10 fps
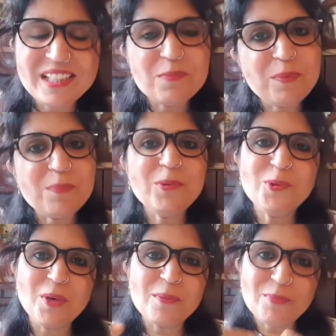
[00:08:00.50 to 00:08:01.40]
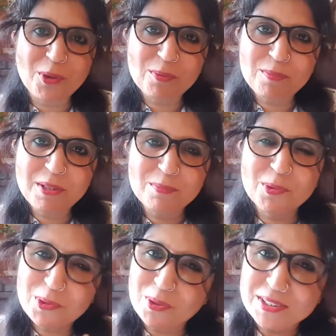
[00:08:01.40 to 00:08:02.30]
people who are probably
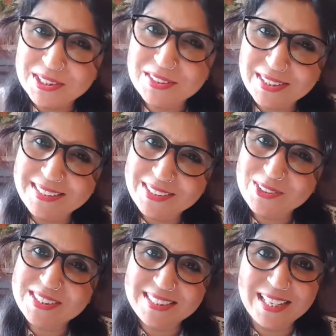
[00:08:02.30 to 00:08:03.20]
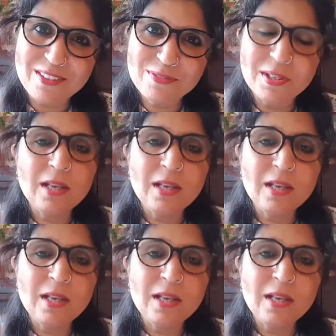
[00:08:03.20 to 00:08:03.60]
more concentrated on self